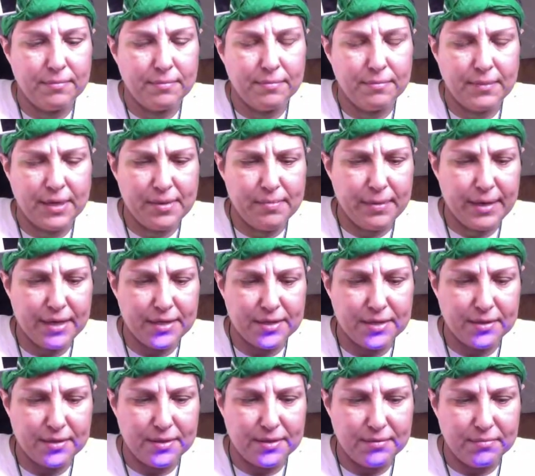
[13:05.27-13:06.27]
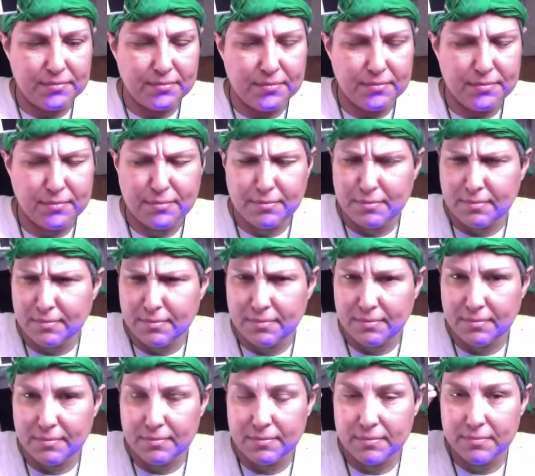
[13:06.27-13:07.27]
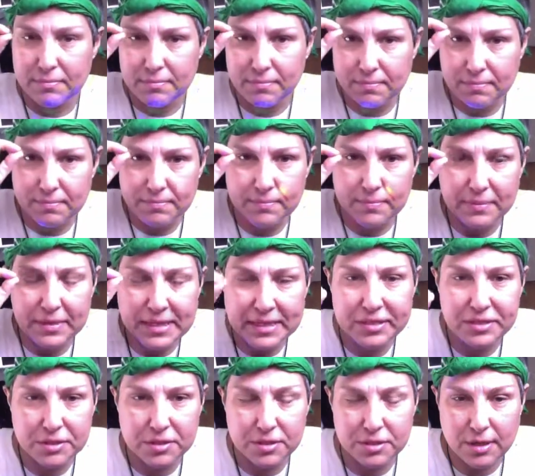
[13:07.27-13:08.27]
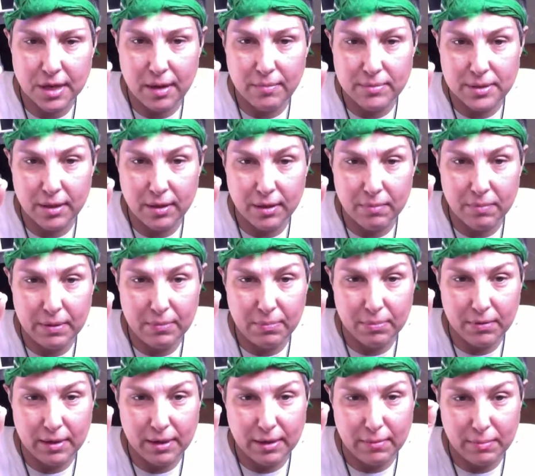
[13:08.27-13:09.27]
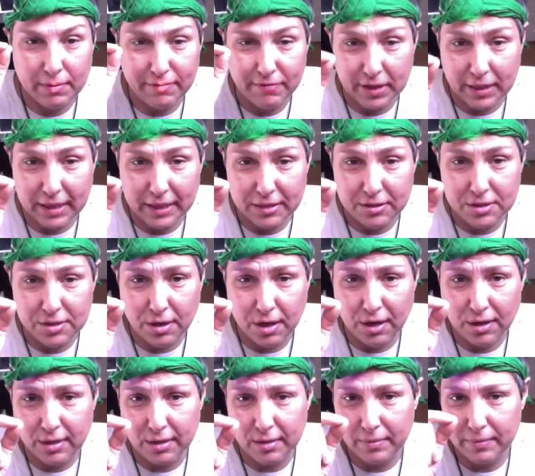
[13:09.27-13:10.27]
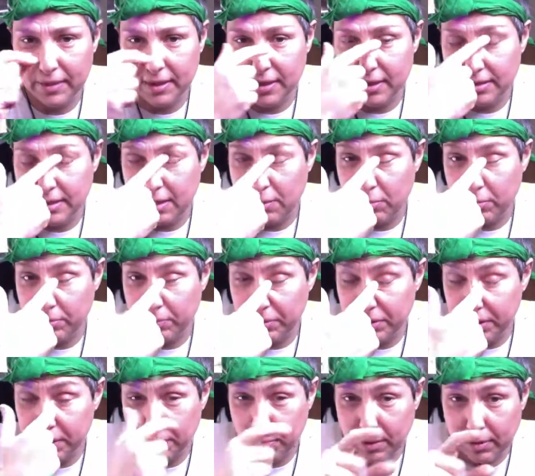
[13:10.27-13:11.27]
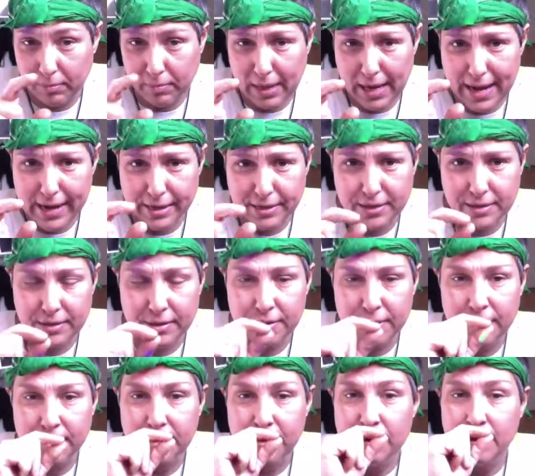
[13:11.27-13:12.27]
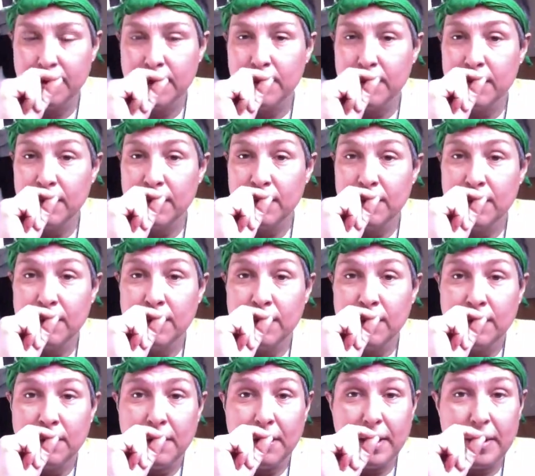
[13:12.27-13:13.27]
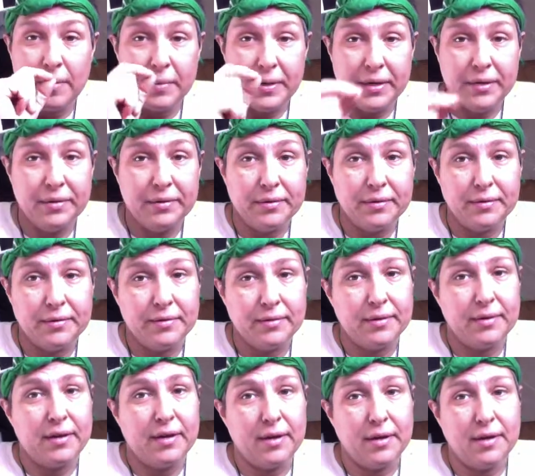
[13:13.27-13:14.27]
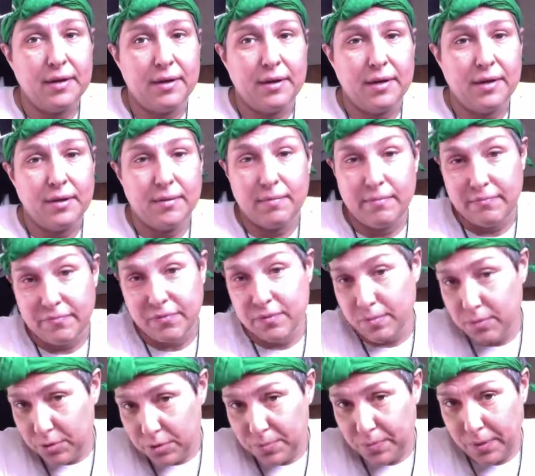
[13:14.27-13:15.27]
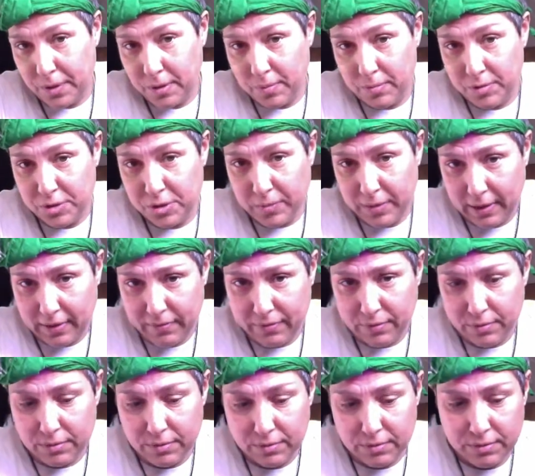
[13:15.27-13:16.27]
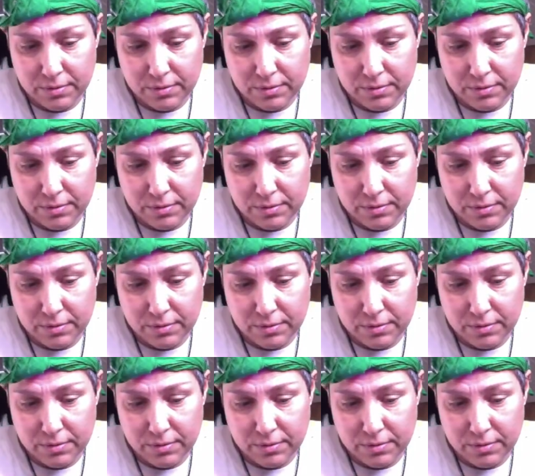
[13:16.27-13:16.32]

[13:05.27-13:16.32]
my masculine needs to stop telling people that I'm a fucking stalker because I will put you on blast. I mean, for the most part, I'm respectful